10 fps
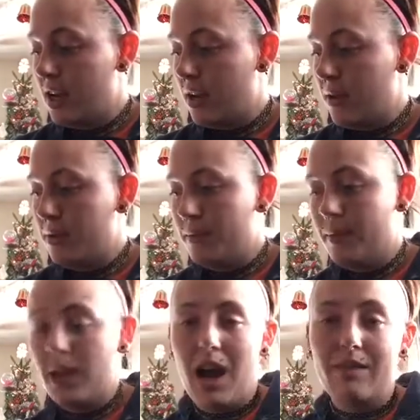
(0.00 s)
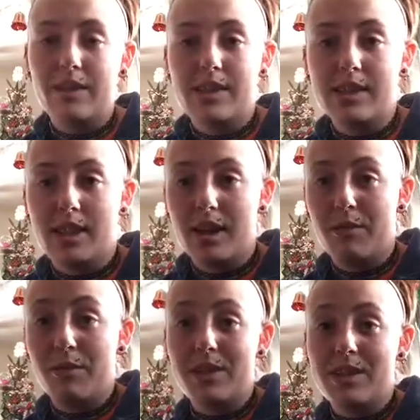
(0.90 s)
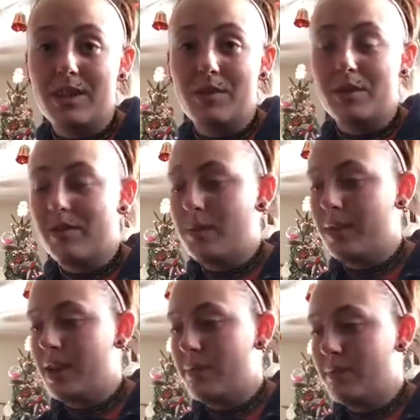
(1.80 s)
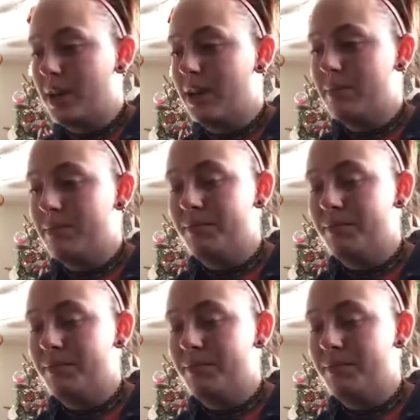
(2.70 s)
I mean, obviously not everybody's going to agree with it, but